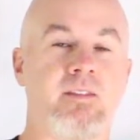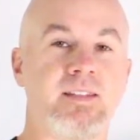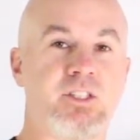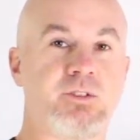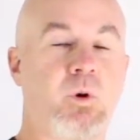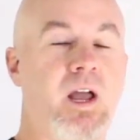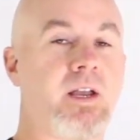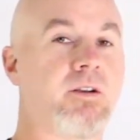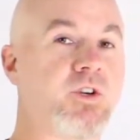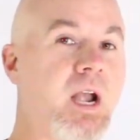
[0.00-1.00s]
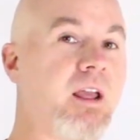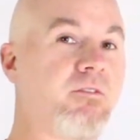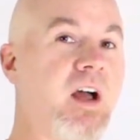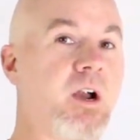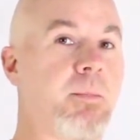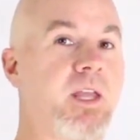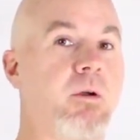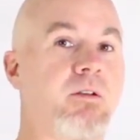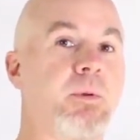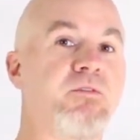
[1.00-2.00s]
and this is why in your training environment
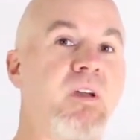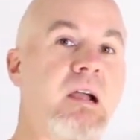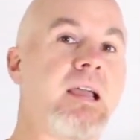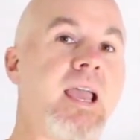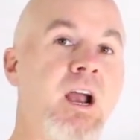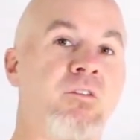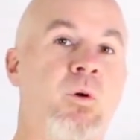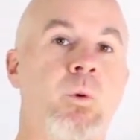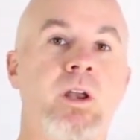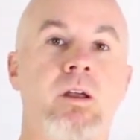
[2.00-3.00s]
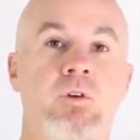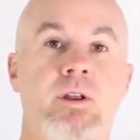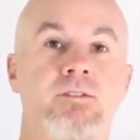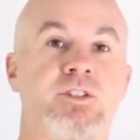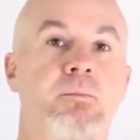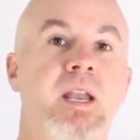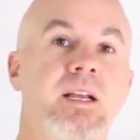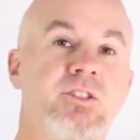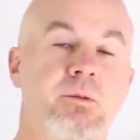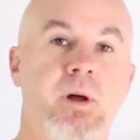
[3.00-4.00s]
you have to be very careful whenever you're
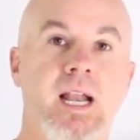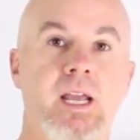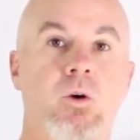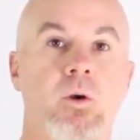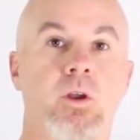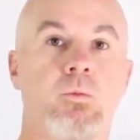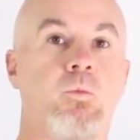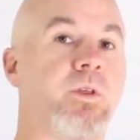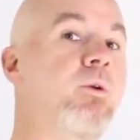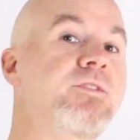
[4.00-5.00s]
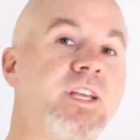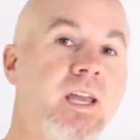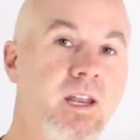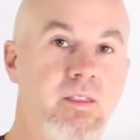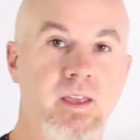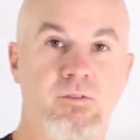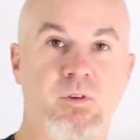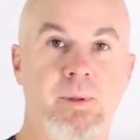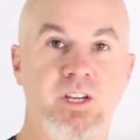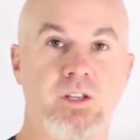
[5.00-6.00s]
submitting somebody or you're using any of the
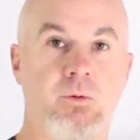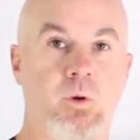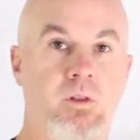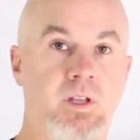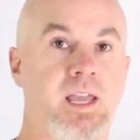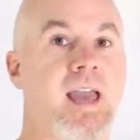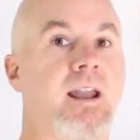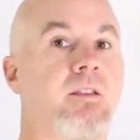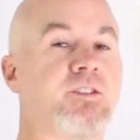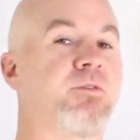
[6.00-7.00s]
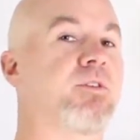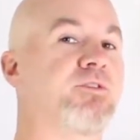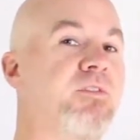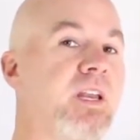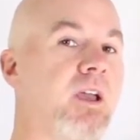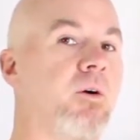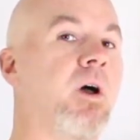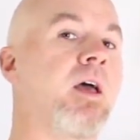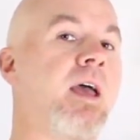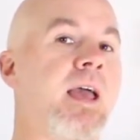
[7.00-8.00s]
information that we're looking at in this first
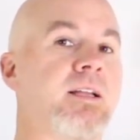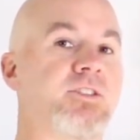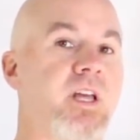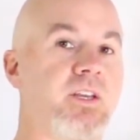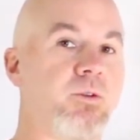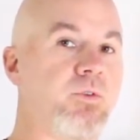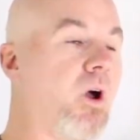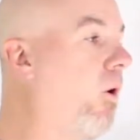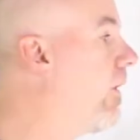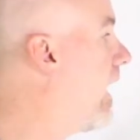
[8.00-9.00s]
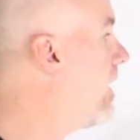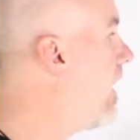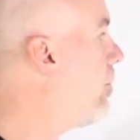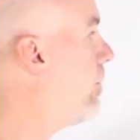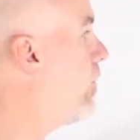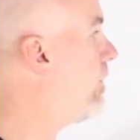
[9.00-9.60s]
video, is that you don't end up